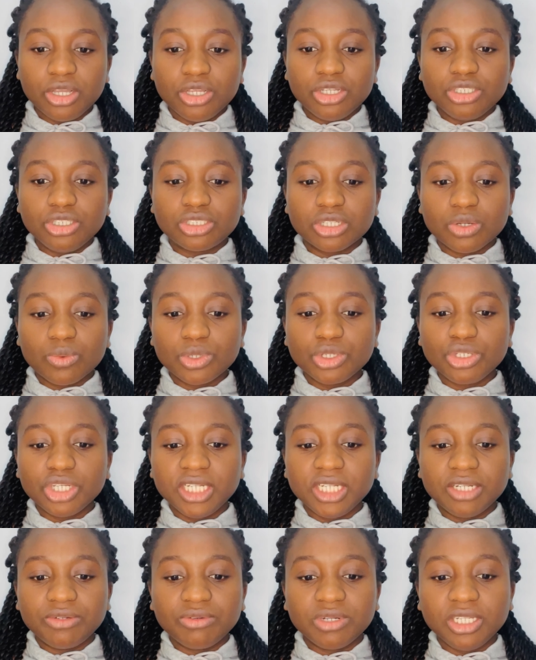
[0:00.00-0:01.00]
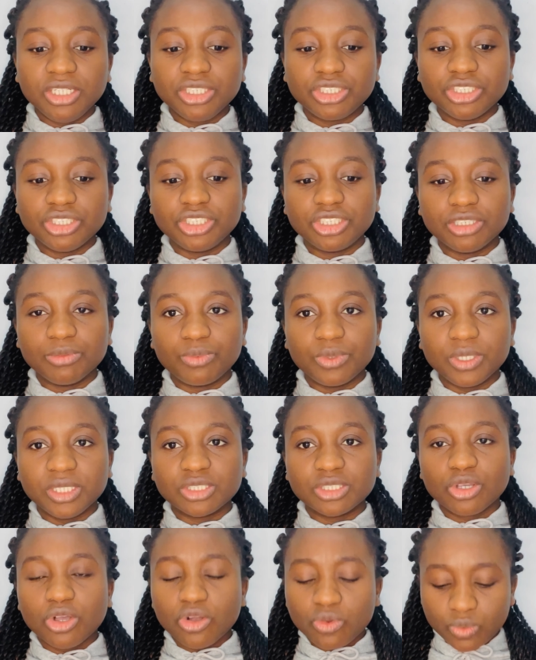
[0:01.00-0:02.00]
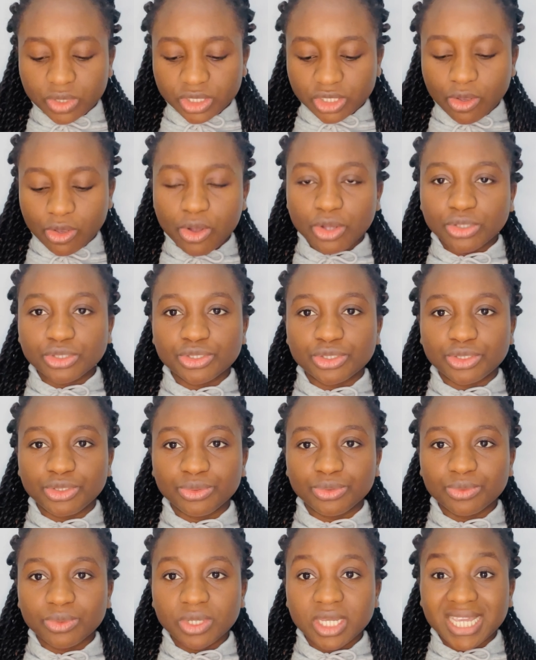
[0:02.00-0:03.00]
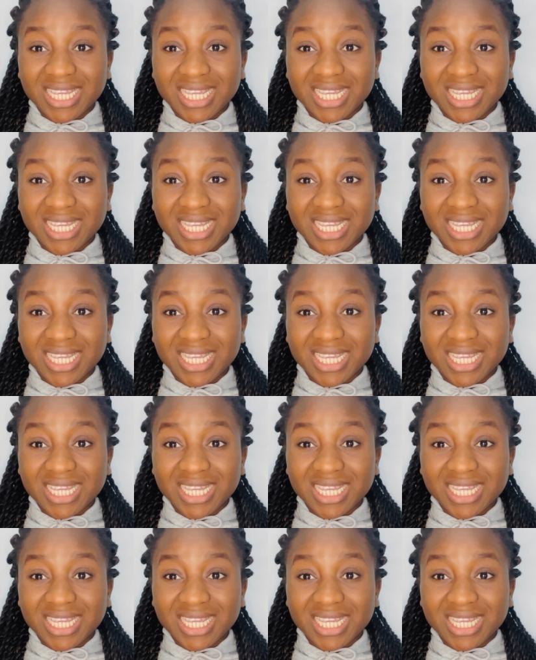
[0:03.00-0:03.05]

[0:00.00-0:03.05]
Someone you're in a relationship with always hurts you,